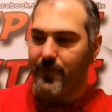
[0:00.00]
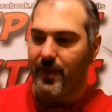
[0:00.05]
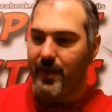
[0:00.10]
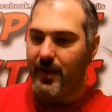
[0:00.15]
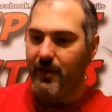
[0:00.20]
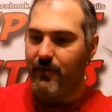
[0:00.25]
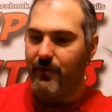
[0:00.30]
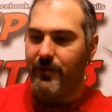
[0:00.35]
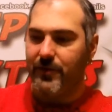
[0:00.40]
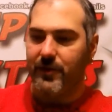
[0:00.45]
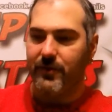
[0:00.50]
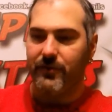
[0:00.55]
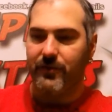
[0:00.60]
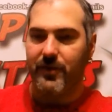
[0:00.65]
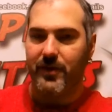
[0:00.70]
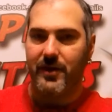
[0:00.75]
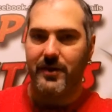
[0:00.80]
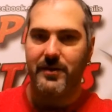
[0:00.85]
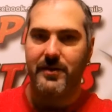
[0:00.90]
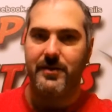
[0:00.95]
Everything else
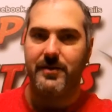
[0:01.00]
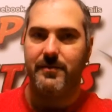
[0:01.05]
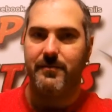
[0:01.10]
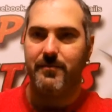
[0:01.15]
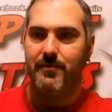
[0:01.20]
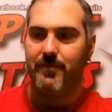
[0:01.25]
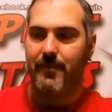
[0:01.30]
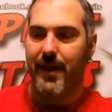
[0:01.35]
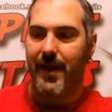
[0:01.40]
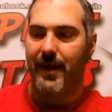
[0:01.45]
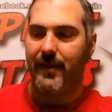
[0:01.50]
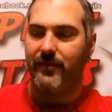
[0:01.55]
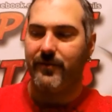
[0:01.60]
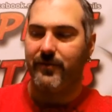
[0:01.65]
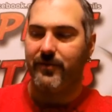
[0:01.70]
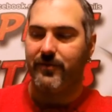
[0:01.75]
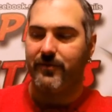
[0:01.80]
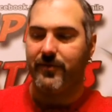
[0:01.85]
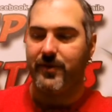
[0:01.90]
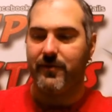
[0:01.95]
kind of masks
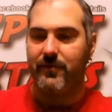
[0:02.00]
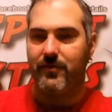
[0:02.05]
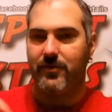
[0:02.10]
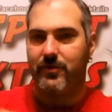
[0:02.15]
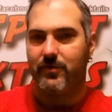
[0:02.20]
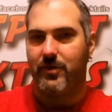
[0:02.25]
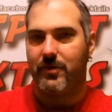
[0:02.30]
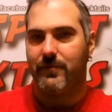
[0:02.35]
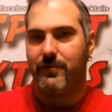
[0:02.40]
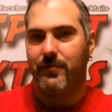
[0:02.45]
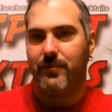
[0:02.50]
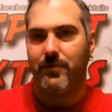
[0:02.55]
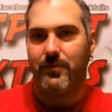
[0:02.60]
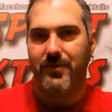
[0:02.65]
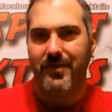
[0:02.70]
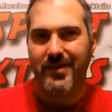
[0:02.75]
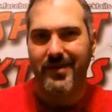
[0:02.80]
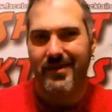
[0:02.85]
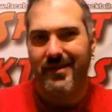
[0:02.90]
the flavor of the grapefruit.